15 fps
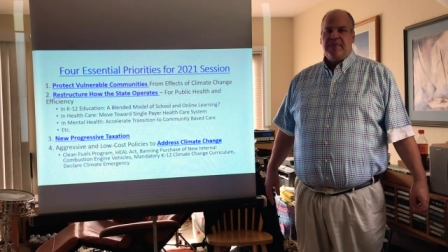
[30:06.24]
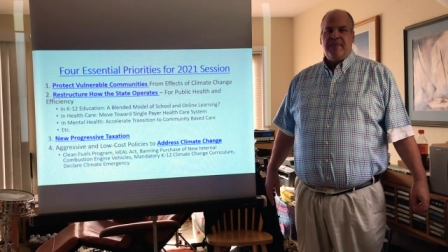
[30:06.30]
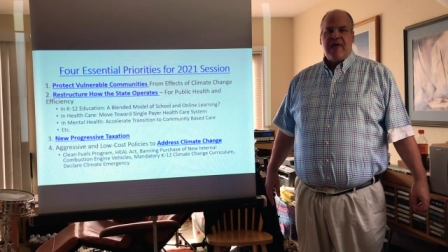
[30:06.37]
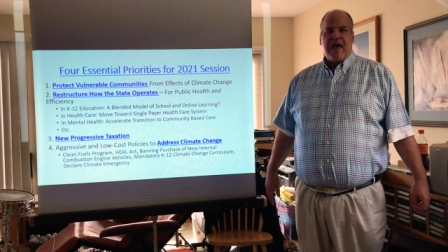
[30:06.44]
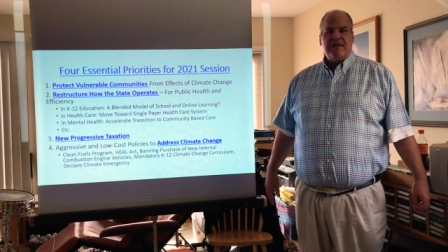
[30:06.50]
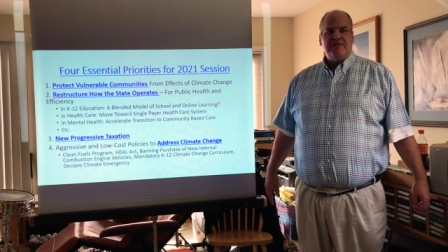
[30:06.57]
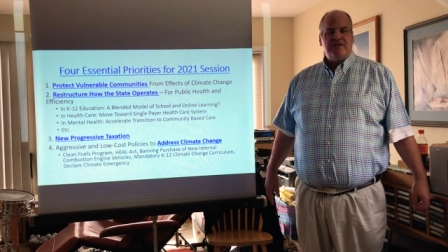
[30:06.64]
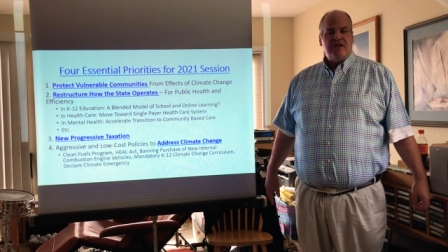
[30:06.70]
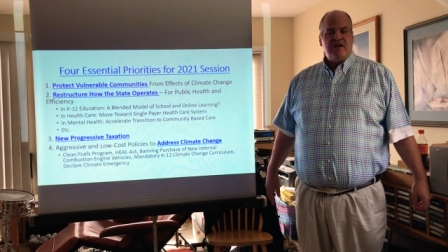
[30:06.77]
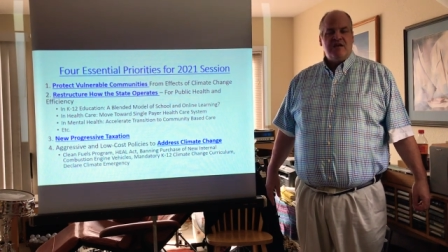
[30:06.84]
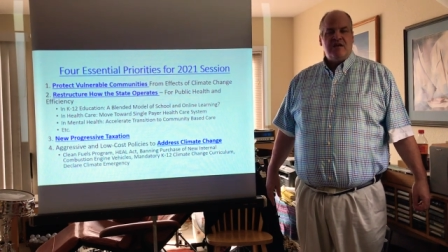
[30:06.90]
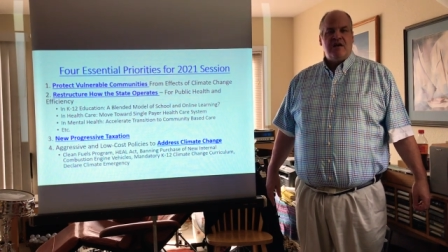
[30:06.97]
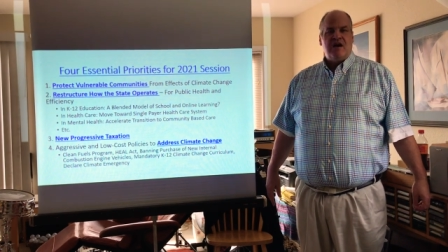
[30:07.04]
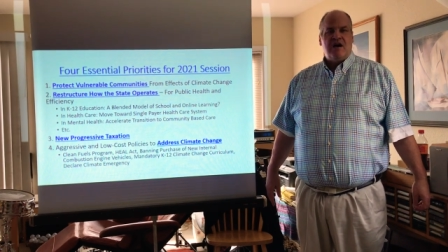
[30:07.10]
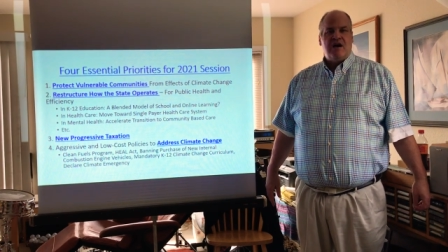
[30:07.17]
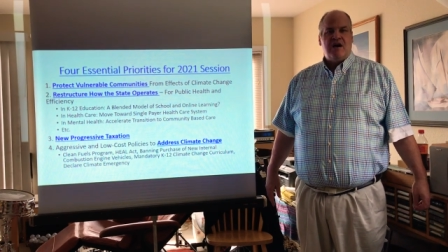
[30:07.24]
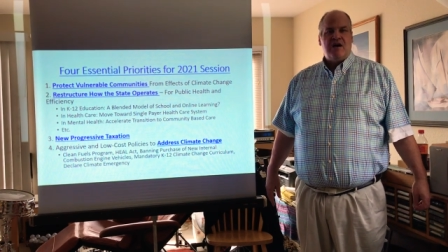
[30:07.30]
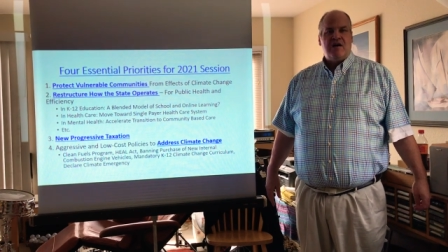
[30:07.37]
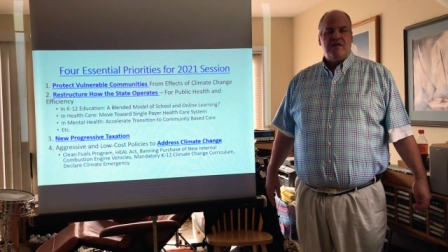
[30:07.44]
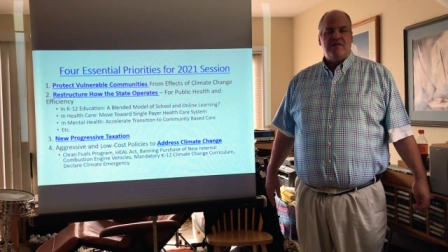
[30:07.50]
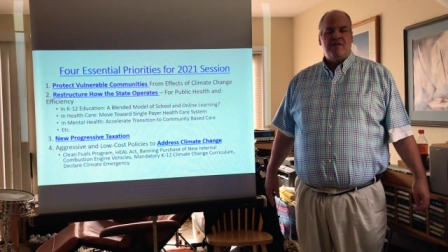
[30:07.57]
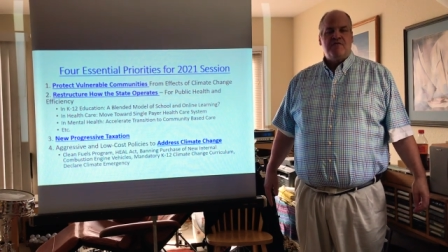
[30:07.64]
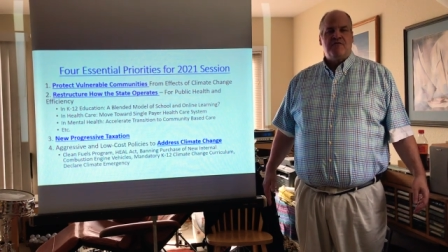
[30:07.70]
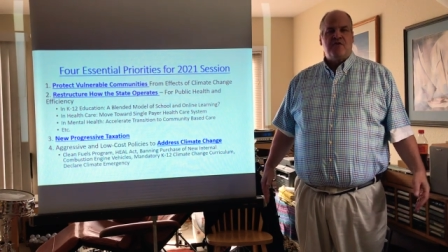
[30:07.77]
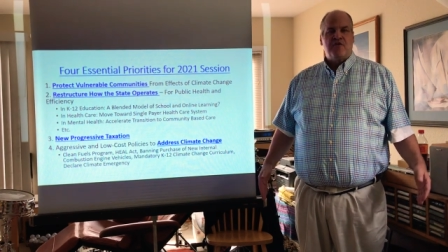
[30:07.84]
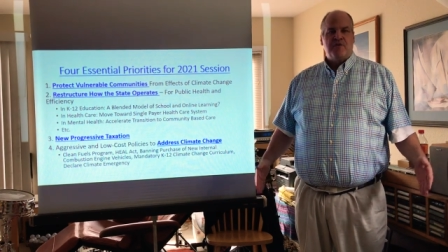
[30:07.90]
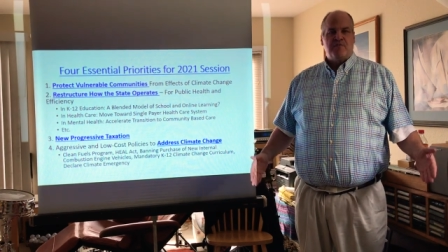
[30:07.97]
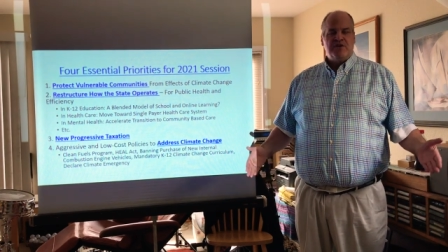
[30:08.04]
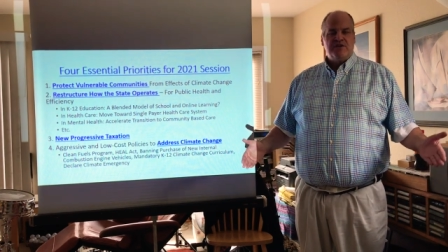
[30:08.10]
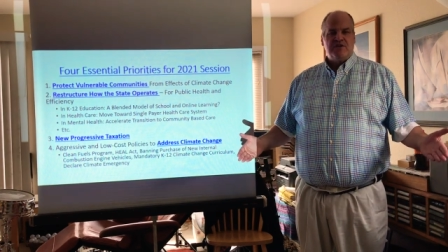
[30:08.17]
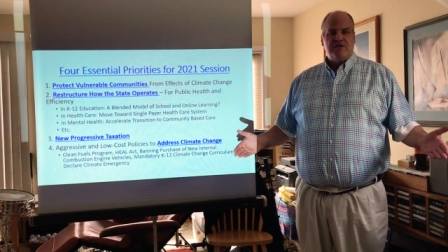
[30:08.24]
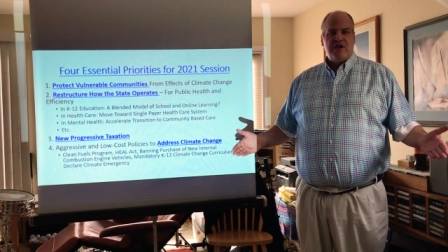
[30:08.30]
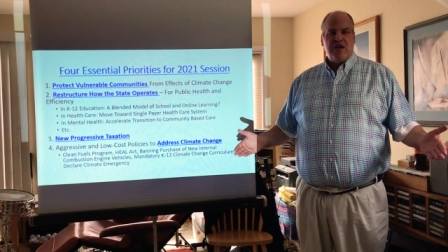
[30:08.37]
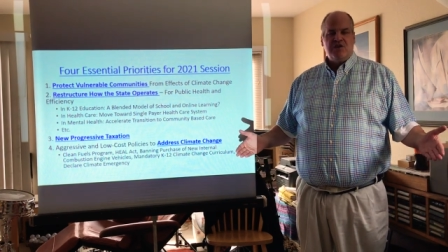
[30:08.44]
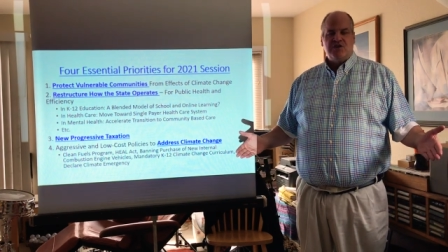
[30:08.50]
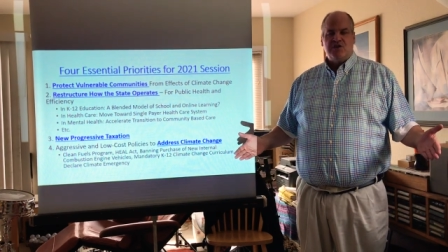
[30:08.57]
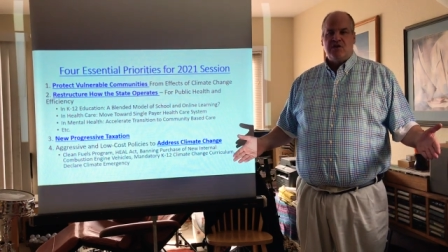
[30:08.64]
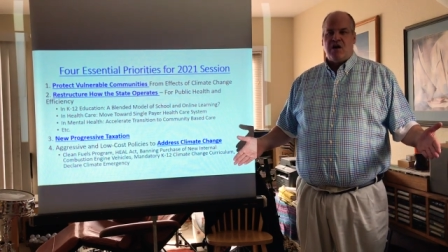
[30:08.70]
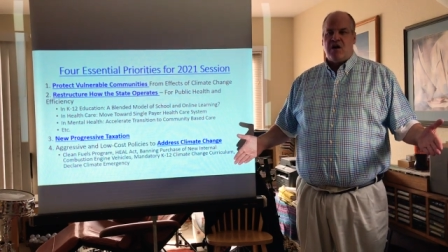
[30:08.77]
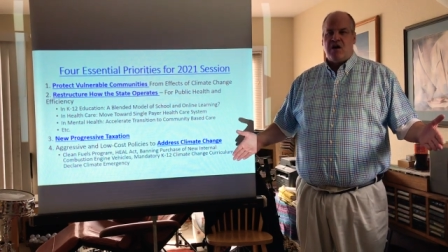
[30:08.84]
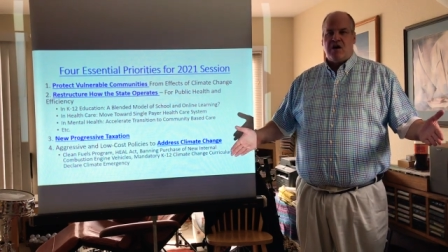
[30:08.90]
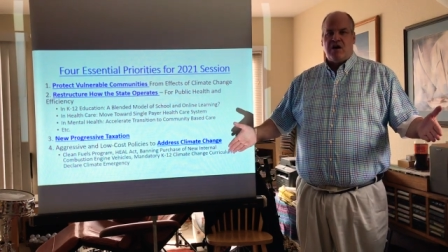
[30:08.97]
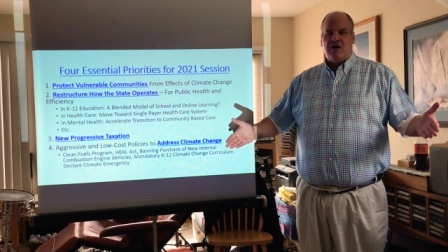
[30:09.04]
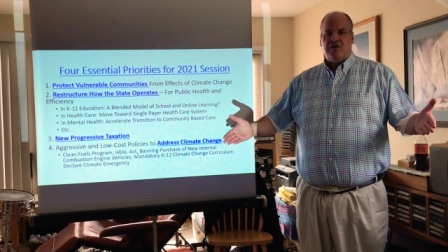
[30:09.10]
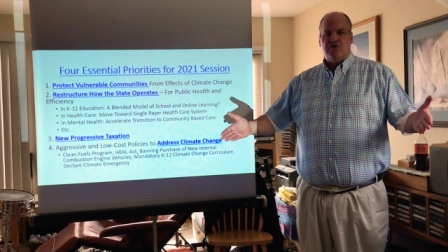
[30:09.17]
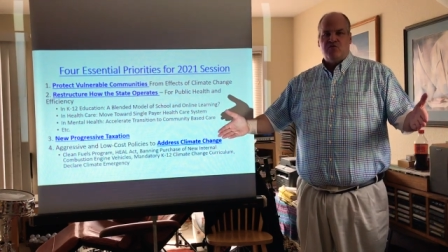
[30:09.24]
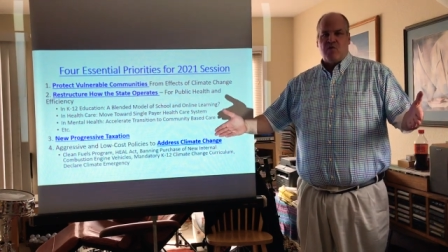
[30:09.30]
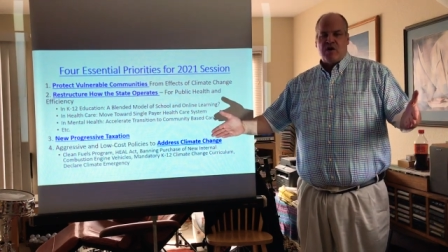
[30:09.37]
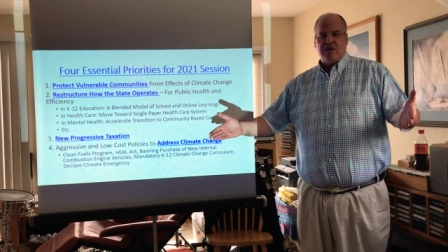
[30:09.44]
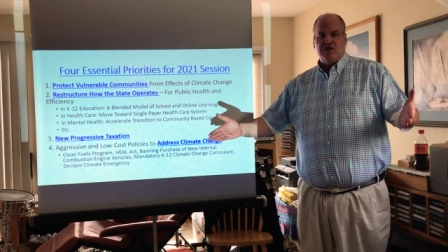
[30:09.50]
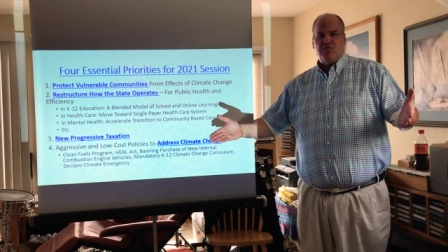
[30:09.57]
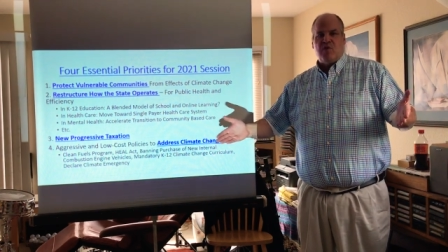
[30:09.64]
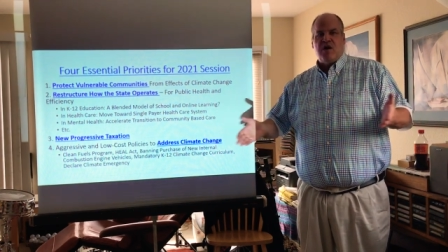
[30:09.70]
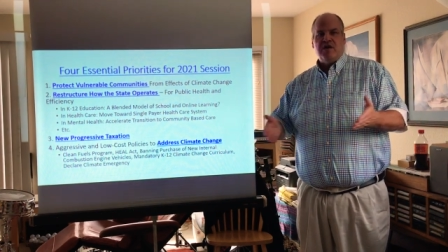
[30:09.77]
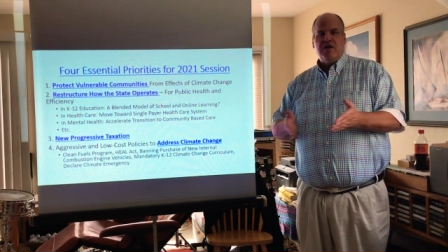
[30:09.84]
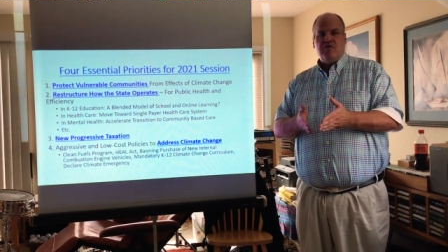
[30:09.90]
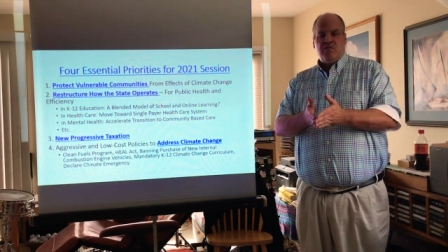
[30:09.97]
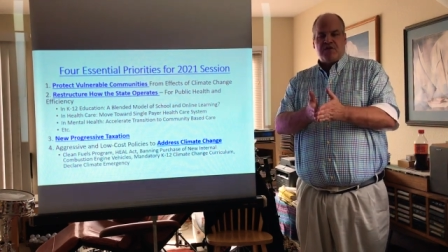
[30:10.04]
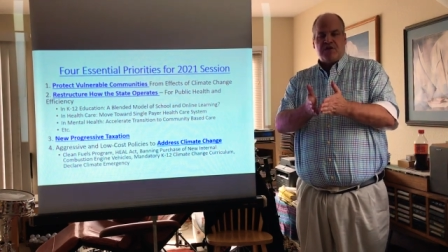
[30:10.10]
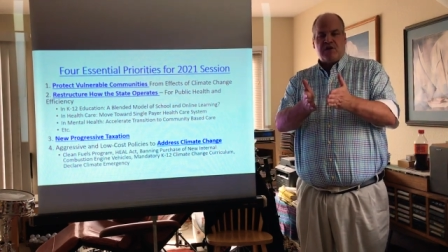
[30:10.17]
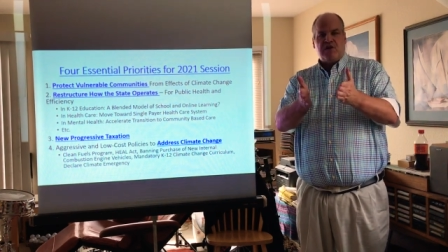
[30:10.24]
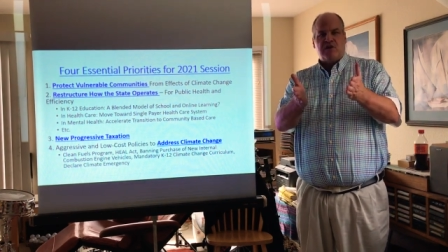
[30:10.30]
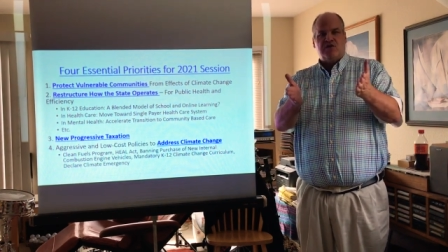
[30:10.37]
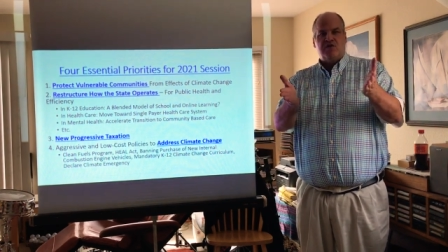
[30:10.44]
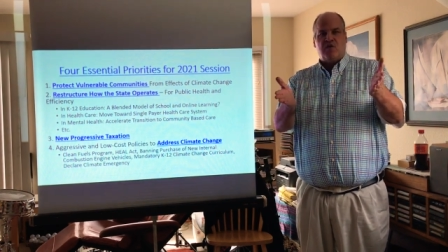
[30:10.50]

that's it for the presentation on 2020 with a look